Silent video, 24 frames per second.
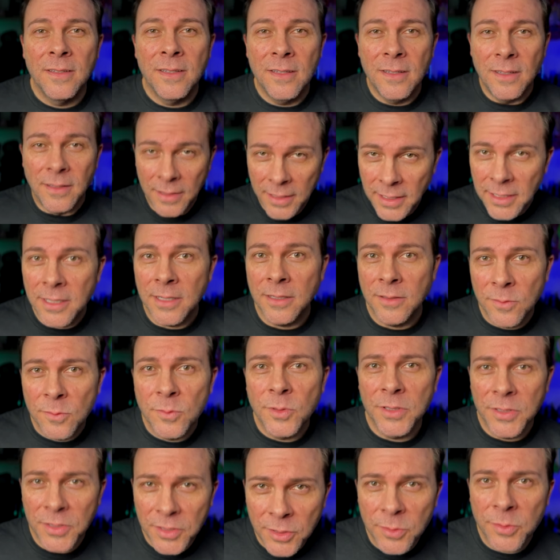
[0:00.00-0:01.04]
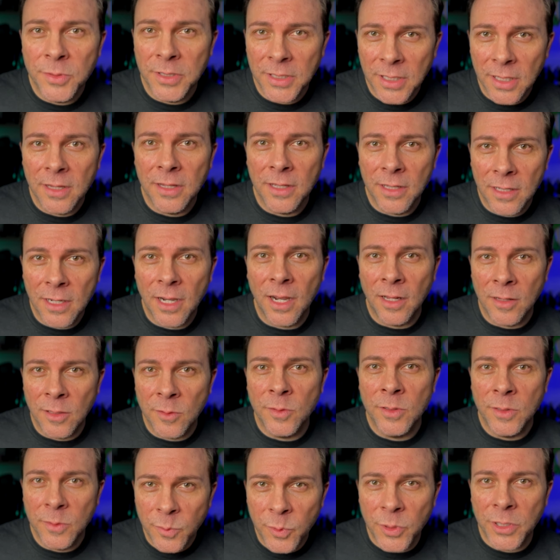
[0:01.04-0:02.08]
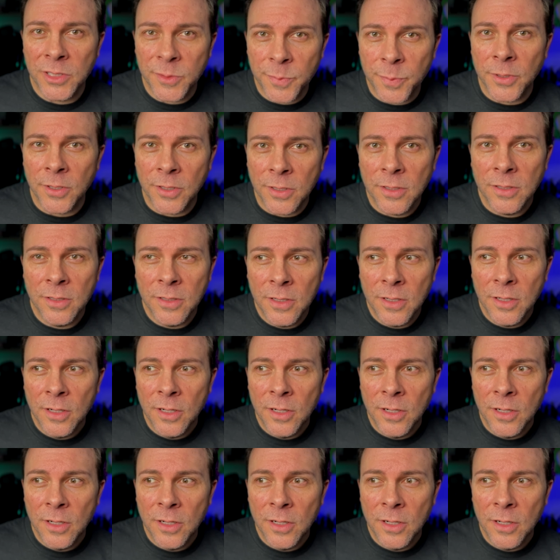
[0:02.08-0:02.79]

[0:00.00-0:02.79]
And Lincoln was doing the Hollywood whisper,